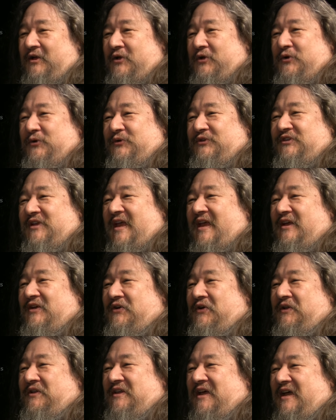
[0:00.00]
who sank
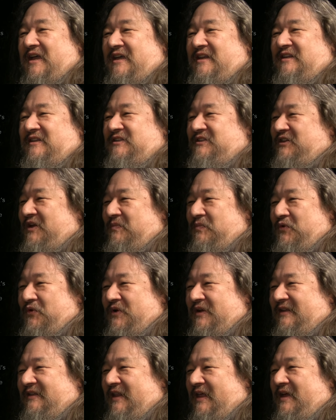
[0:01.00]
all night in
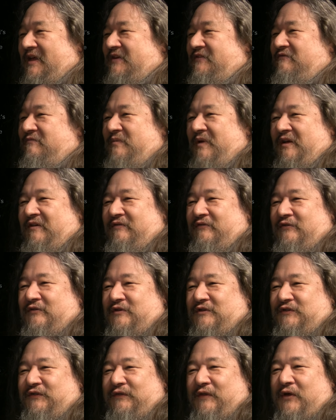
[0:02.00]
submarine light of
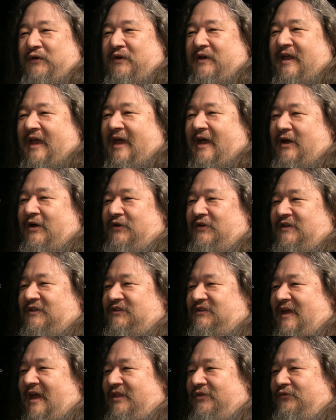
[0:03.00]
Bickford's, floated out and
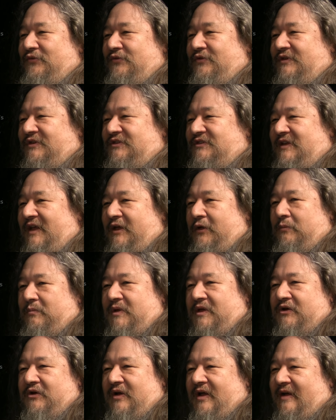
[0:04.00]
sat through the stale
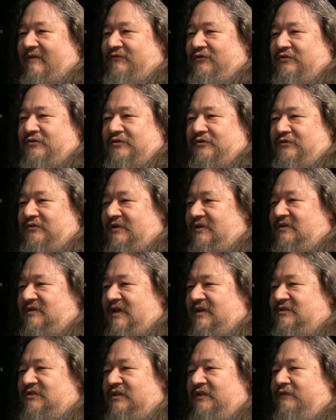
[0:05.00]
beer afternoon in
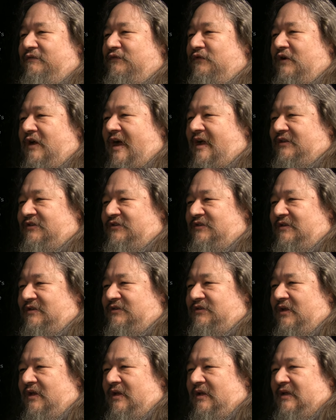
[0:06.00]
desolate
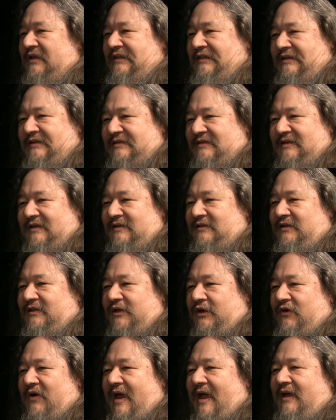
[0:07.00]
fugazis, listening to
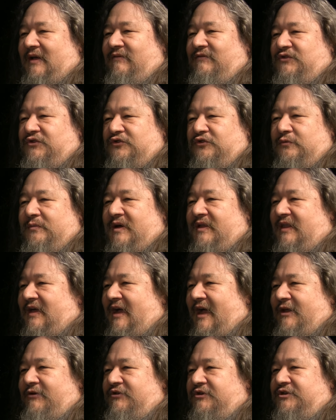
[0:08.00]
the crack of doom on the
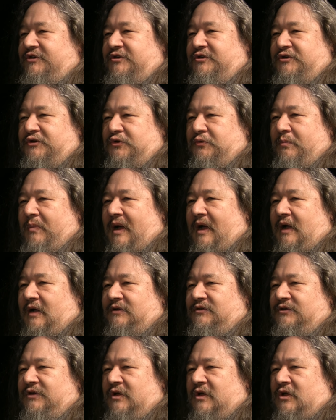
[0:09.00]
hydrogen jukebox,